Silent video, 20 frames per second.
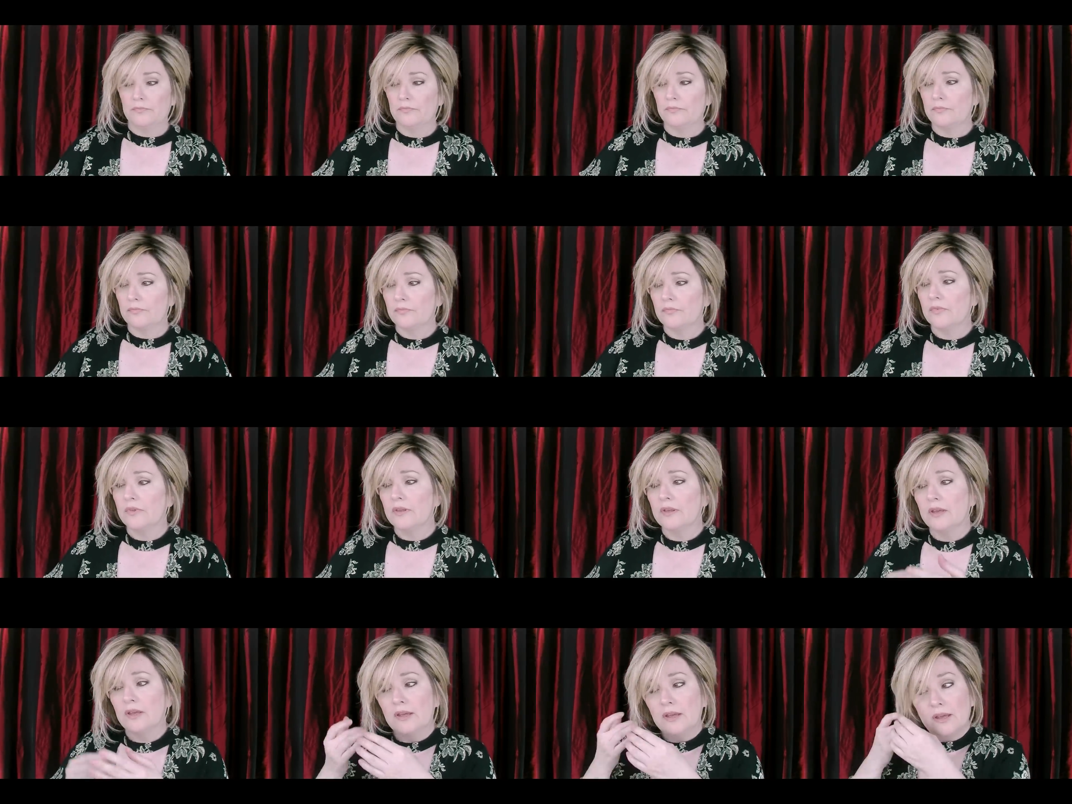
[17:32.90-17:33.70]

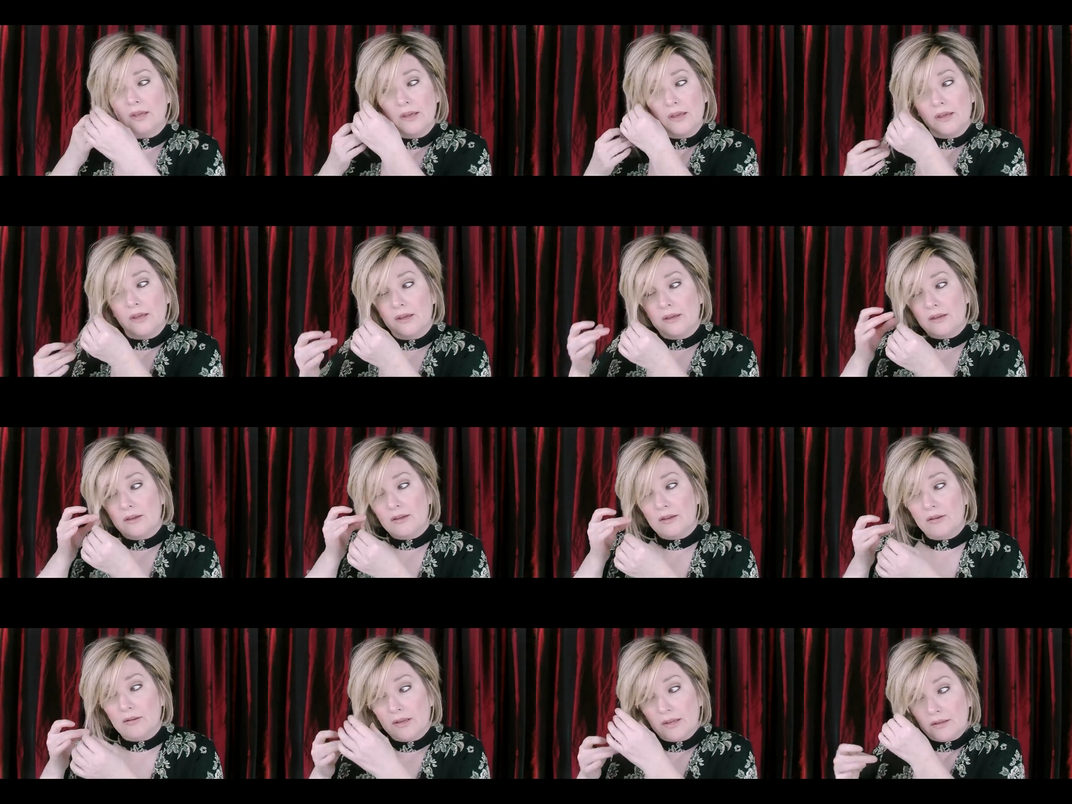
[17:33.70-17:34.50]

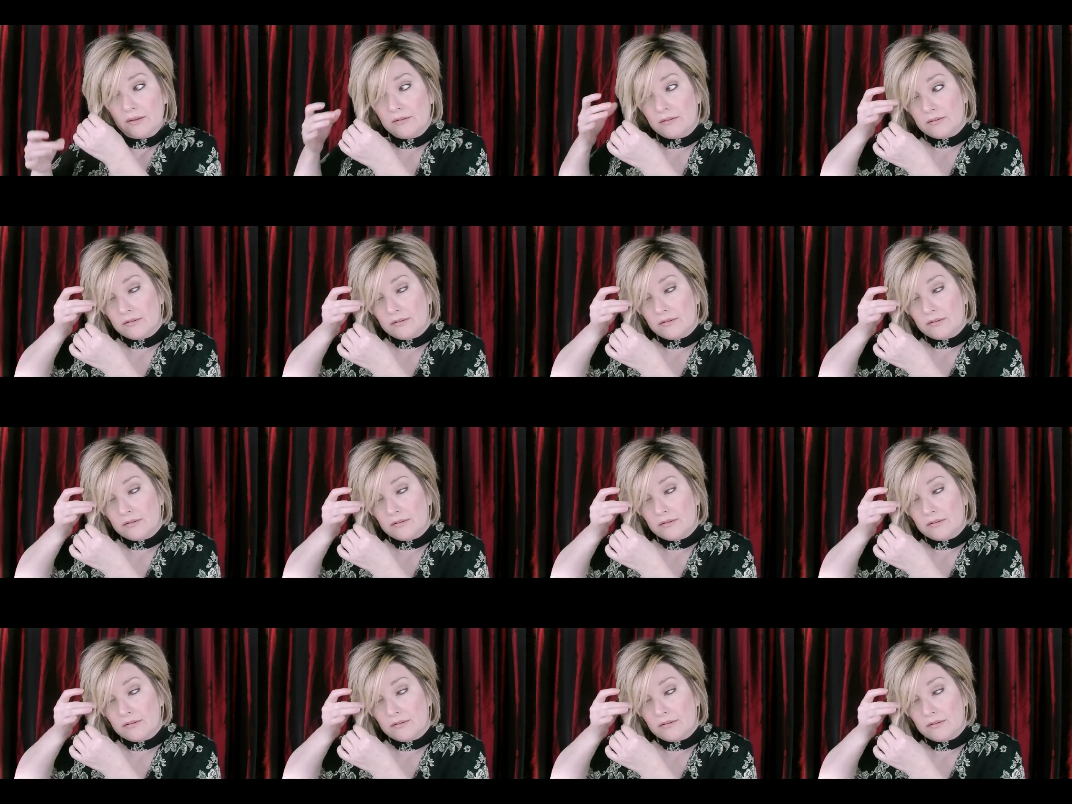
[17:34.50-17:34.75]
Nobody speaks.